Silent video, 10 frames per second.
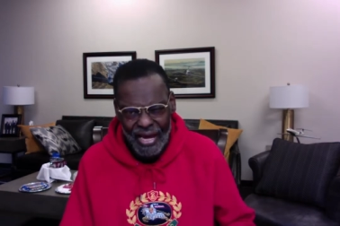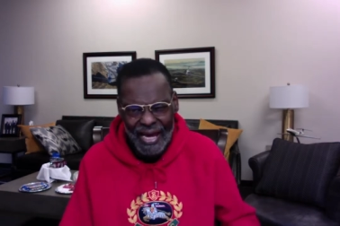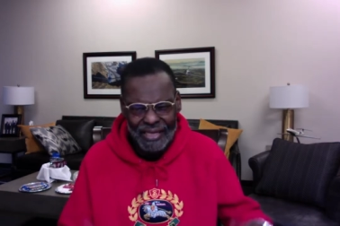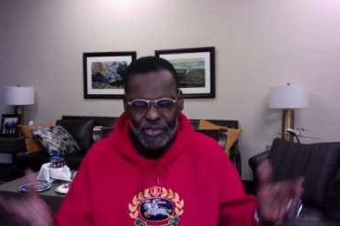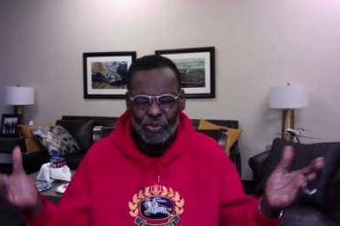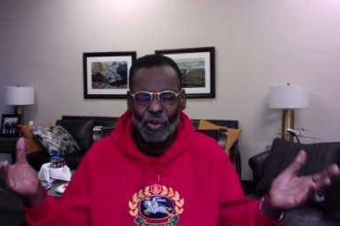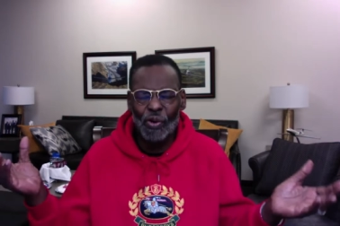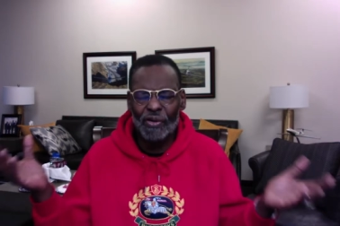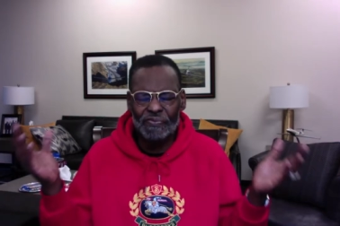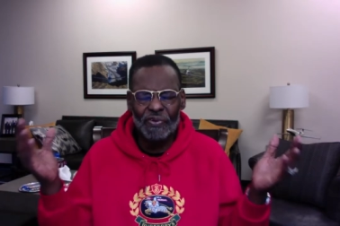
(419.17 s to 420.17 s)
thank you,
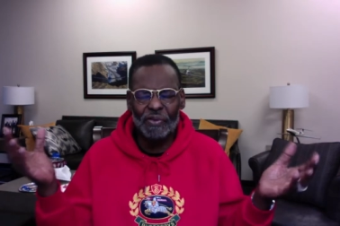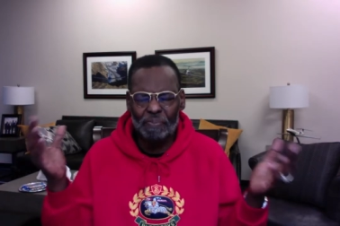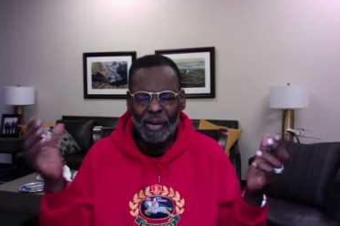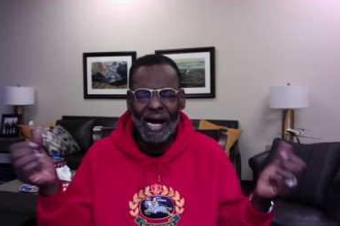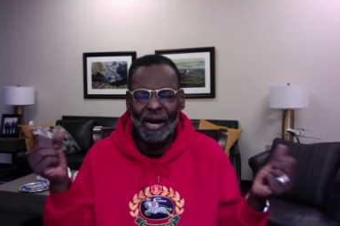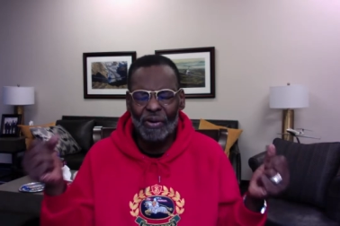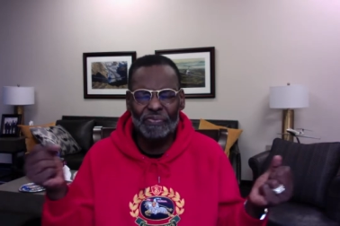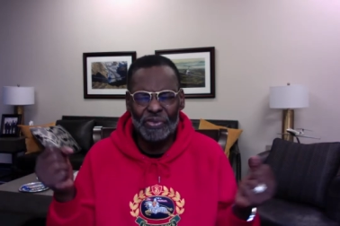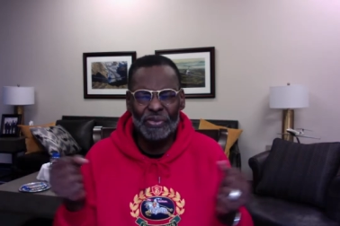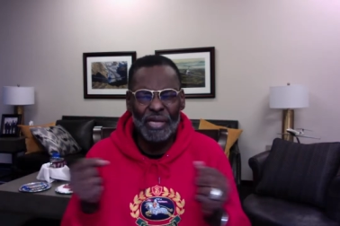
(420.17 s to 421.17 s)
Lord, for the power of your